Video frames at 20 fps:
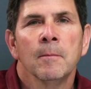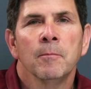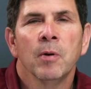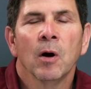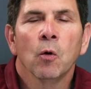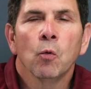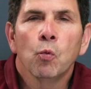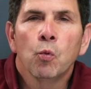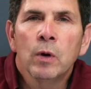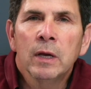
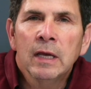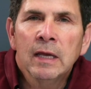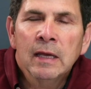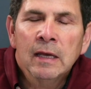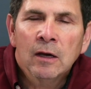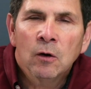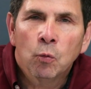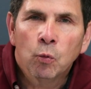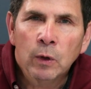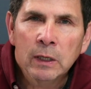But
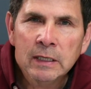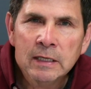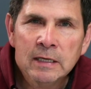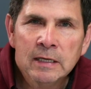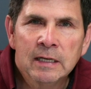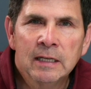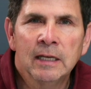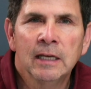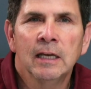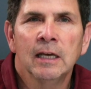we
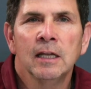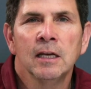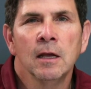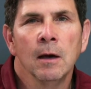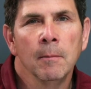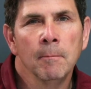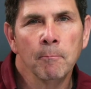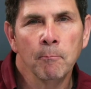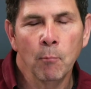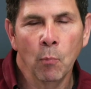
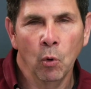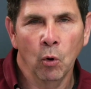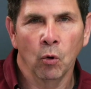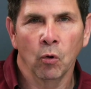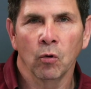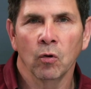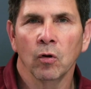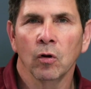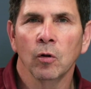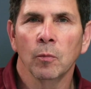need
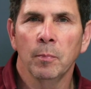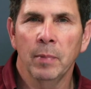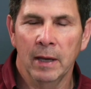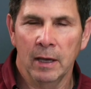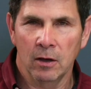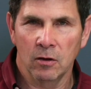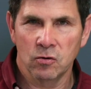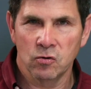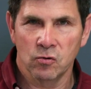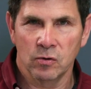moral
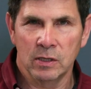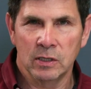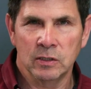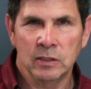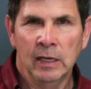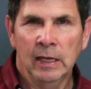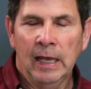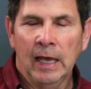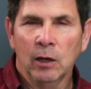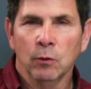boundaries.